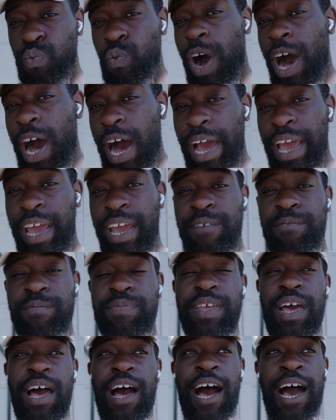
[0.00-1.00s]
why
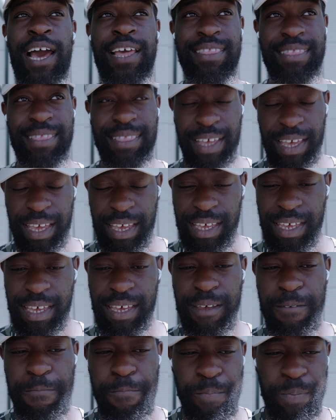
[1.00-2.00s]
I
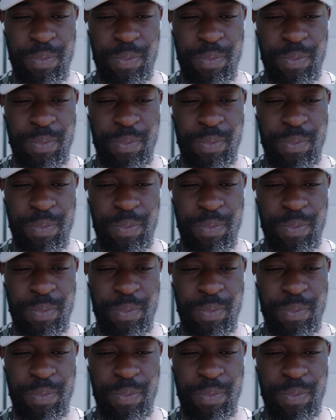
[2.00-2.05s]
think,